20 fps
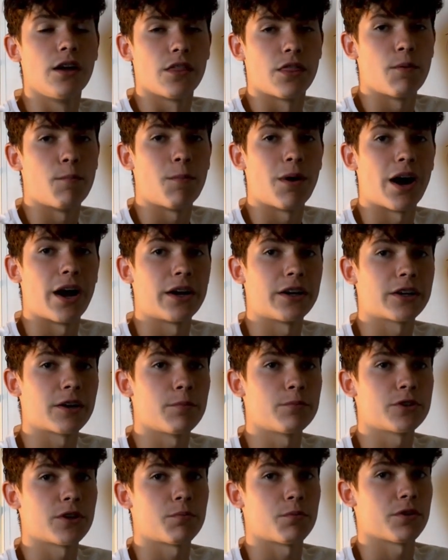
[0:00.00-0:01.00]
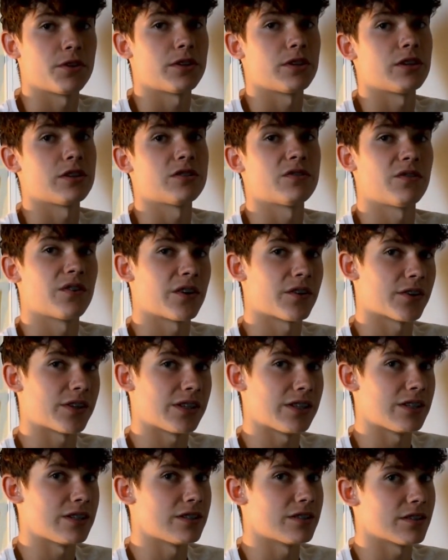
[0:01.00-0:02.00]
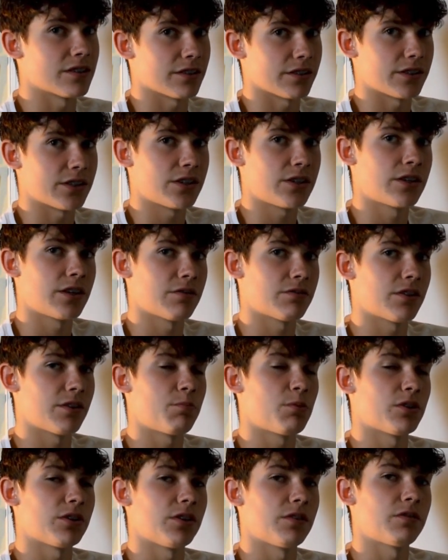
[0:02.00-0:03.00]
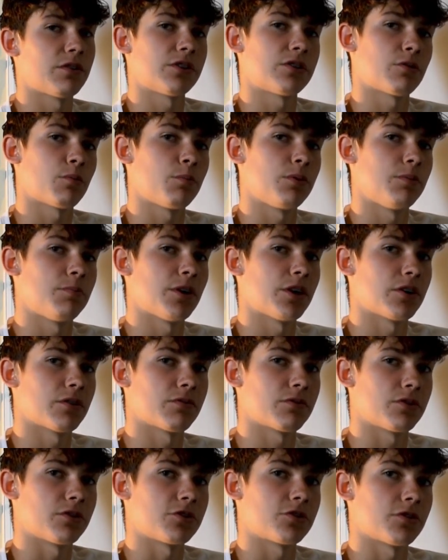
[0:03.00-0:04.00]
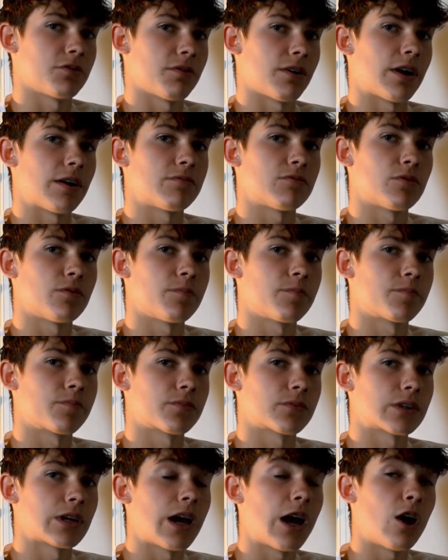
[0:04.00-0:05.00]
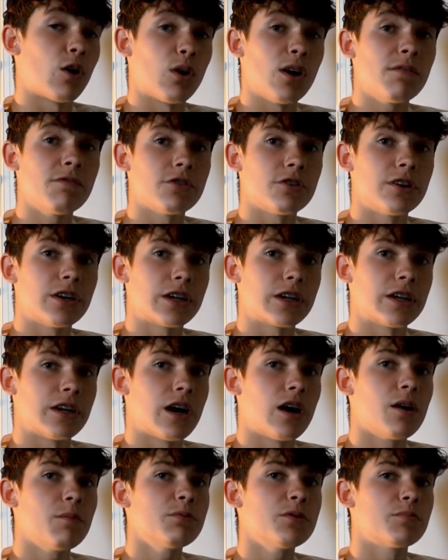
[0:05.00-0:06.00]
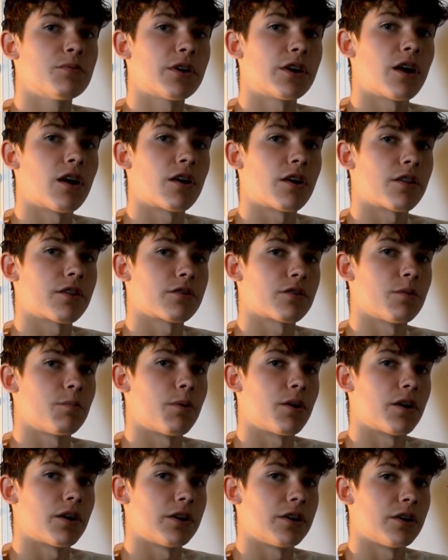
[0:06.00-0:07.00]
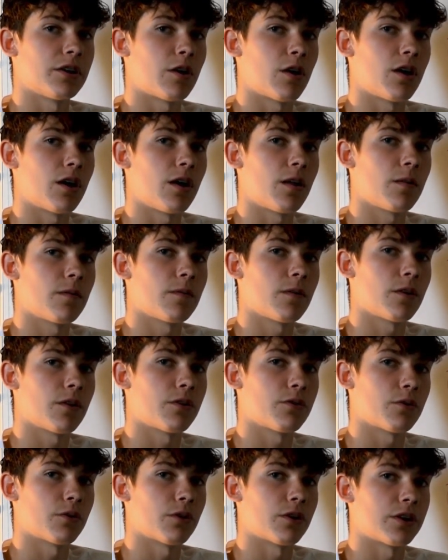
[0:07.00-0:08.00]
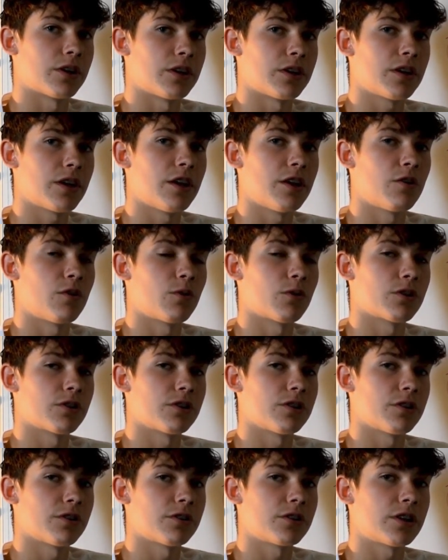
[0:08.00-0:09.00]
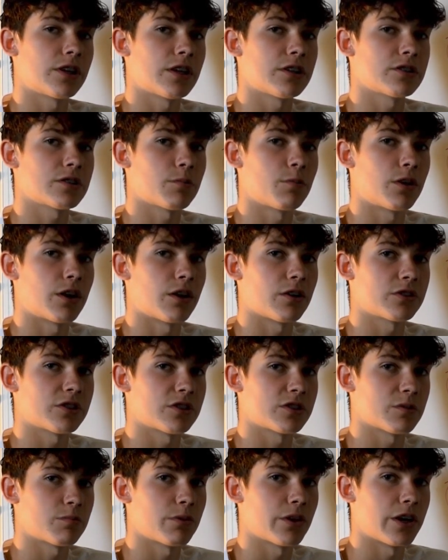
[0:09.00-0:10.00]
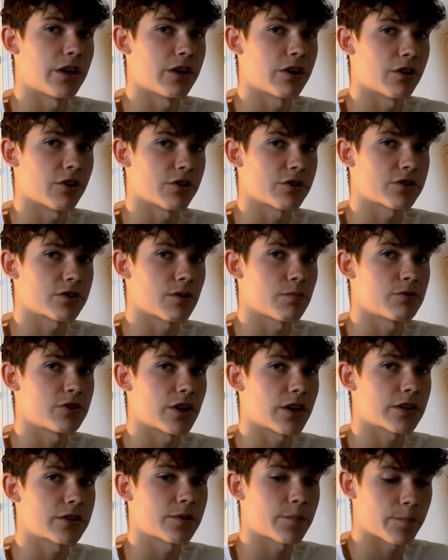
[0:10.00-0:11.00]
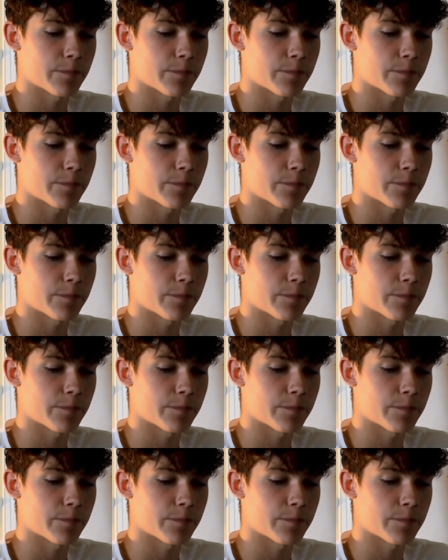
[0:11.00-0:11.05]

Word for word: The mind comes up with things very easily if they believe that they'll be better for your survival. However, it can help to bring on a third party authority in order to get someone else's opinion on the subject.